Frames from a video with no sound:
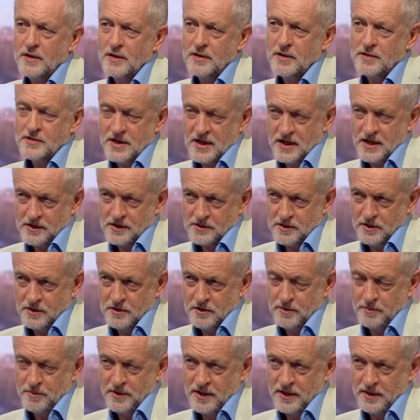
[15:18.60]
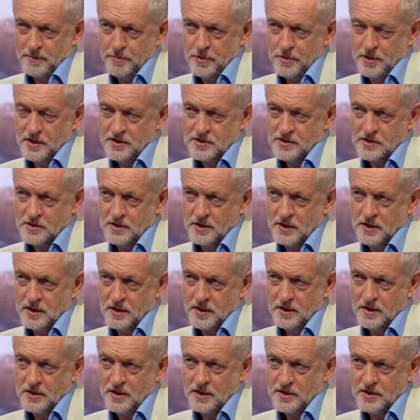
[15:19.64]
attack Tony Blair personally,
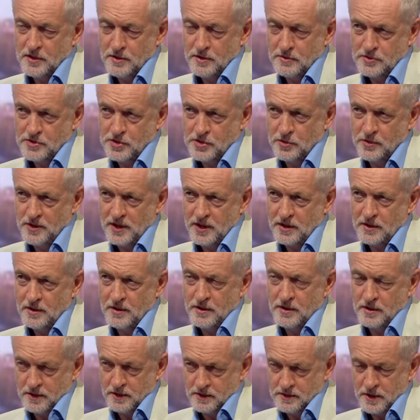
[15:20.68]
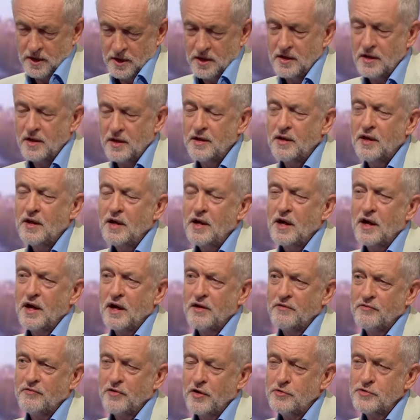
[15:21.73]
and I no, don't. do that. Oh, against. And, and I,
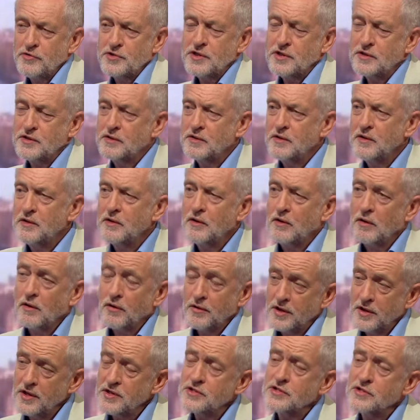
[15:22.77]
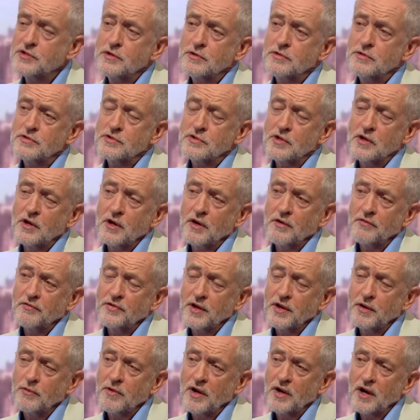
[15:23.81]
I voted on issues of
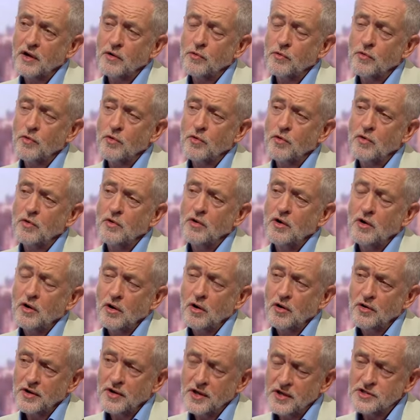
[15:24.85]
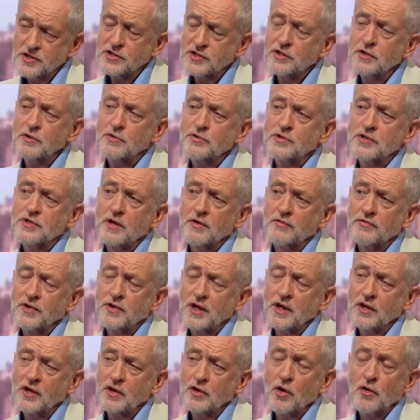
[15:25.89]
the Iraq War, on issues of
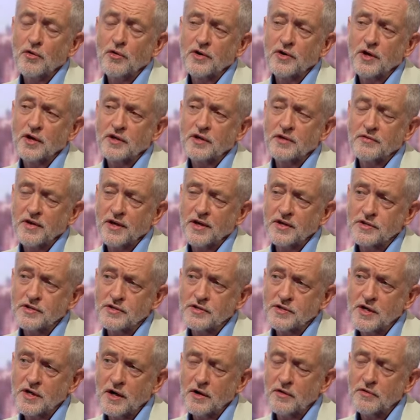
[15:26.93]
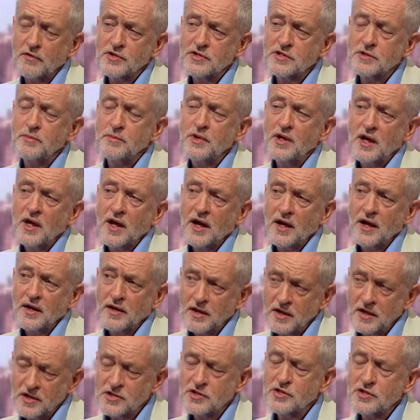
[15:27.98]
the conduct of anti-terrorism, and
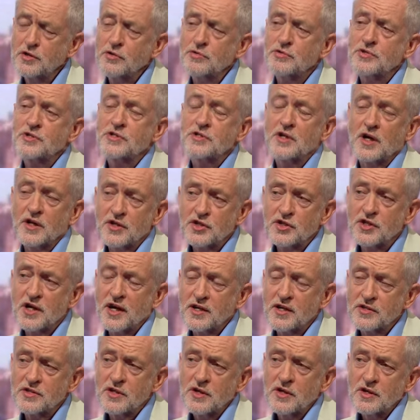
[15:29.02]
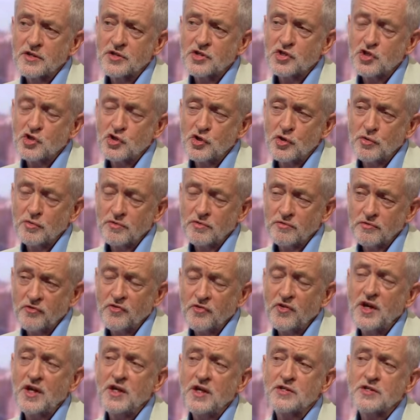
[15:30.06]
issues such as student
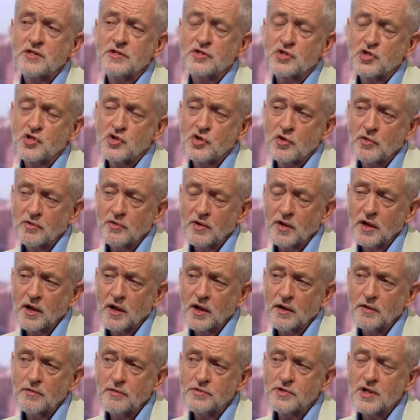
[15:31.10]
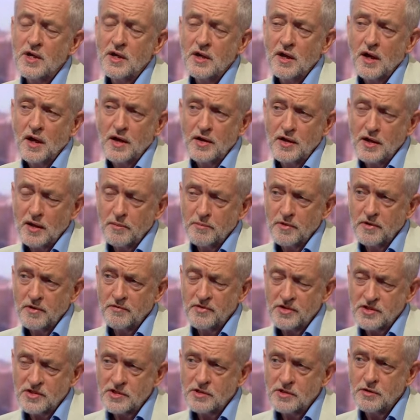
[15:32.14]
fees and student loans, a number
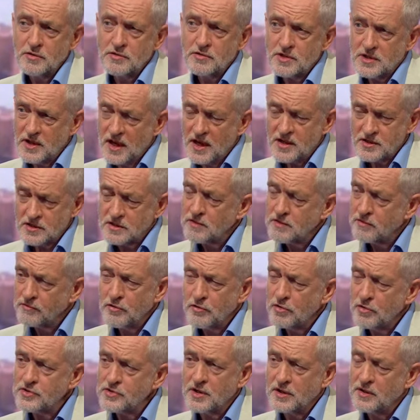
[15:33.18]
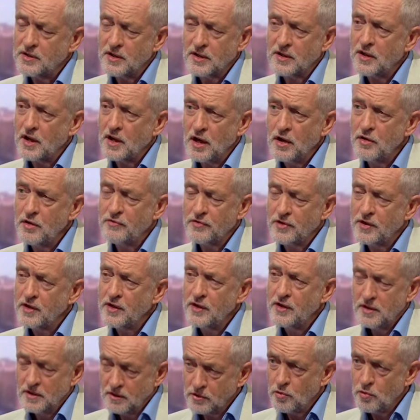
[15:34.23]
of issues. Yes, of course I did over
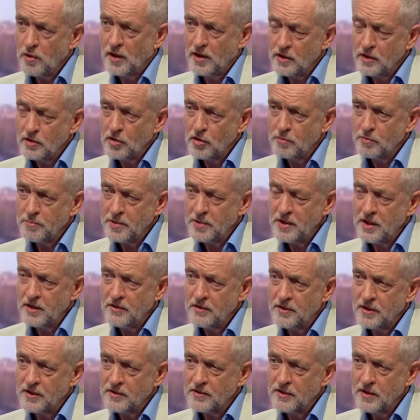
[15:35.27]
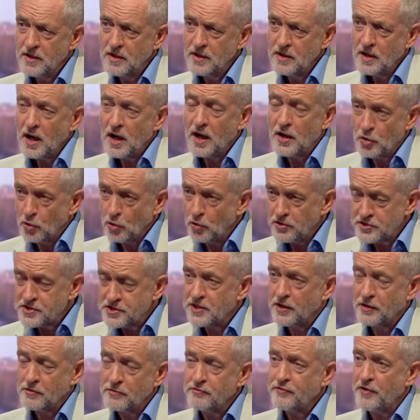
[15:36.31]
quite a long period. I
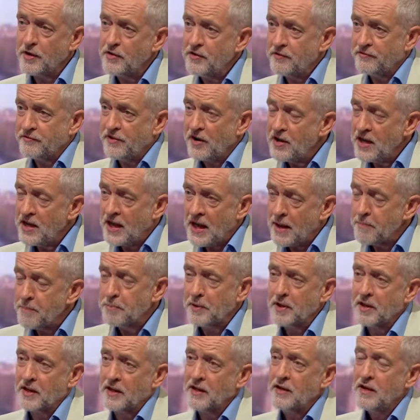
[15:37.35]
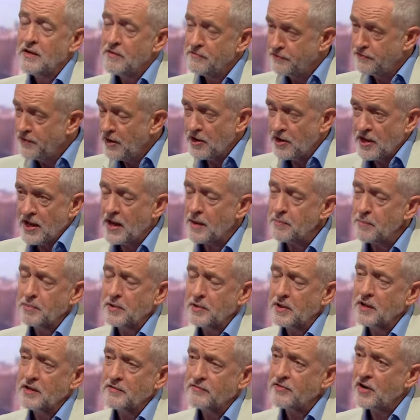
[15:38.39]
also so very, very happily, very
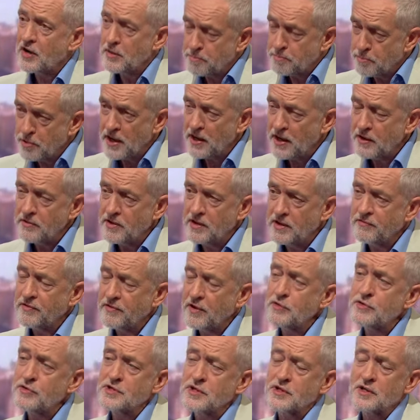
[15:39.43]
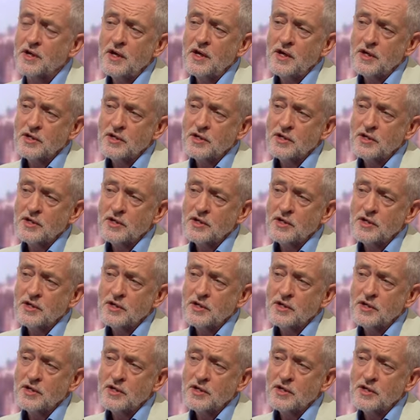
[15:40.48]
happily and very proudly voted